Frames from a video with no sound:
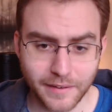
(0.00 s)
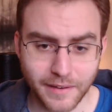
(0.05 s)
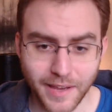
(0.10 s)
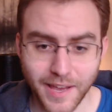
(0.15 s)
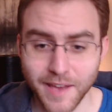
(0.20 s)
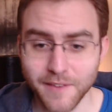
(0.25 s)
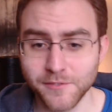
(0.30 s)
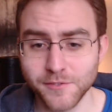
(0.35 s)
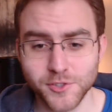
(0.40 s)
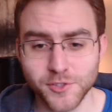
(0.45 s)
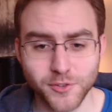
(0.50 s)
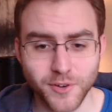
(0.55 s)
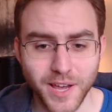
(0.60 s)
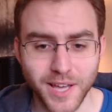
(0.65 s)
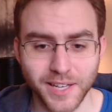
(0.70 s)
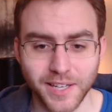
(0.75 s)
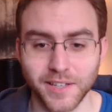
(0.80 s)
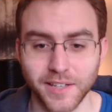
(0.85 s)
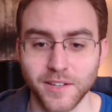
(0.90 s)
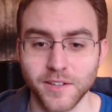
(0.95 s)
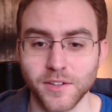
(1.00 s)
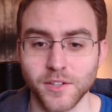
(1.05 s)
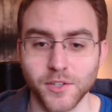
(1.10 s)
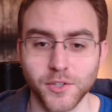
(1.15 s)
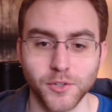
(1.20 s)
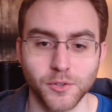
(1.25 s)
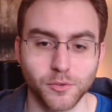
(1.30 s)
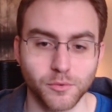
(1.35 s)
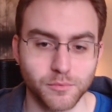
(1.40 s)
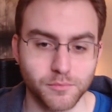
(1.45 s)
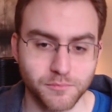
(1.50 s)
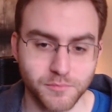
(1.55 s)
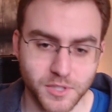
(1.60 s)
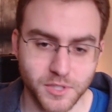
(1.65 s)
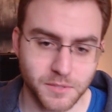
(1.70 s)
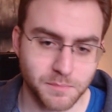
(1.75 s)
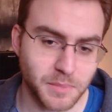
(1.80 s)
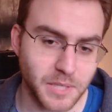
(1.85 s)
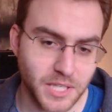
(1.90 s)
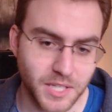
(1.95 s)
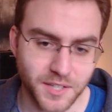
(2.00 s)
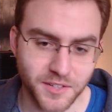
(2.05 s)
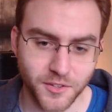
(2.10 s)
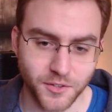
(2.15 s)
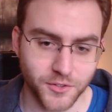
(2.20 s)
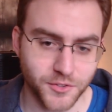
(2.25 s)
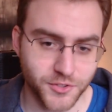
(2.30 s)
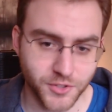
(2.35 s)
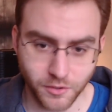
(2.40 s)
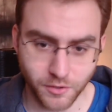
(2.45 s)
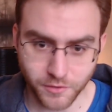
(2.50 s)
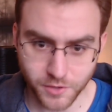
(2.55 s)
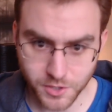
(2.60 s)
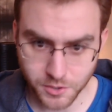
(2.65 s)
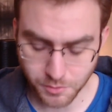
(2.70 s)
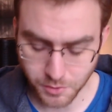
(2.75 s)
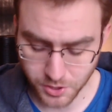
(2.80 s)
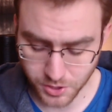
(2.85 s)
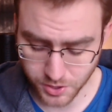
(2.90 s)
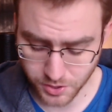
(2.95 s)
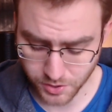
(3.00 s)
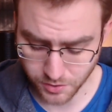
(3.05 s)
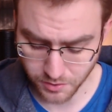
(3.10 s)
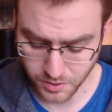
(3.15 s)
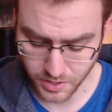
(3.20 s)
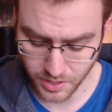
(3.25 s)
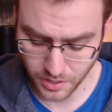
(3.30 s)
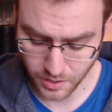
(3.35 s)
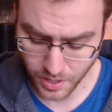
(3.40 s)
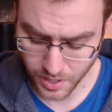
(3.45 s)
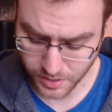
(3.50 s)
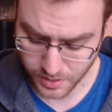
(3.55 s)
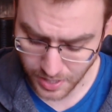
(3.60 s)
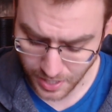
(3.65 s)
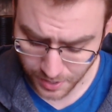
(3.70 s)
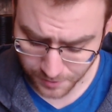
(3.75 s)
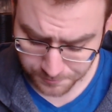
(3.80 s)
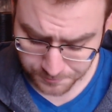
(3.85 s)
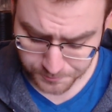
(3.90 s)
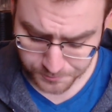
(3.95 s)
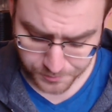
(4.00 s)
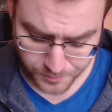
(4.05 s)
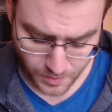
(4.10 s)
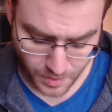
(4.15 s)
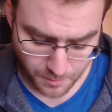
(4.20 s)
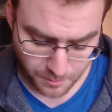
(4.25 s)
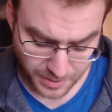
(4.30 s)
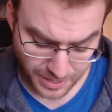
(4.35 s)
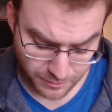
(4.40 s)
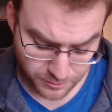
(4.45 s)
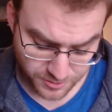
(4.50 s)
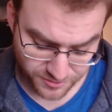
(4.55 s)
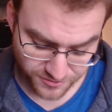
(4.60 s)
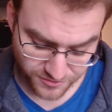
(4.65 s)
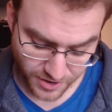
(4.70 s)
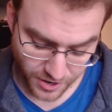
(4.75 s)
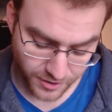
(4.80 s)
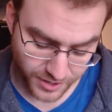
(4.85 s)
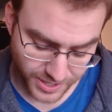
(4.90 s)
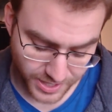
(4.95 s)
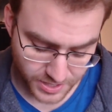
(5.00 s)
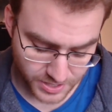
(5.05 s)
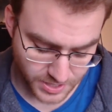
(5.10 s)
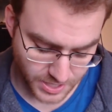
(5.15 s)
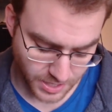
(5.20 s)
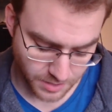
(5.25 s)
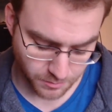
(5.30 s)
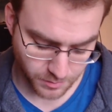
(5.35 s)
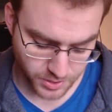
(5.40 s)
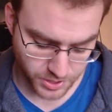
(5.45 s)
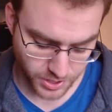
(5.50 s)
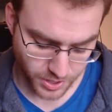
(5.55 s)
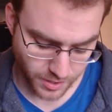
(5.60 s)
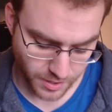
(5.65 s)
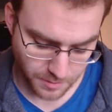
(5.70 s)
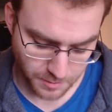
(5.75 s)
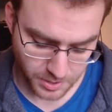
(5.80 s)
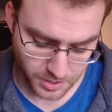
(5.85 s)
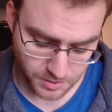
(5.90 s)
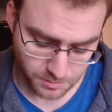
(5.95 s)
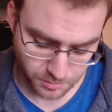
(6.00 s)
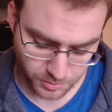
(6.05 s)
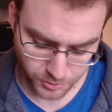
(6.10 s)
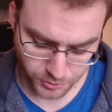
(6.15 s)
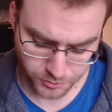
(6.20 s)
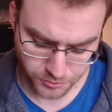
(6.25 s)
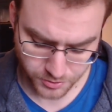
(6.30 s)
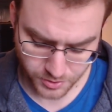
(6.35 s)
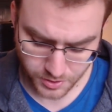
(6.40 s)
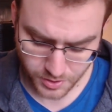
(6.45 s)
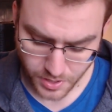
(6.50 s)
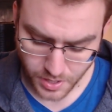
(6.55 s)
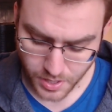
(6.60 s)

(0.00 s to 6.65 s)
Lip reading: I haven't tried any of the new Speed or Silver switches or anything like that, but I was very content with Cherry MX Blues.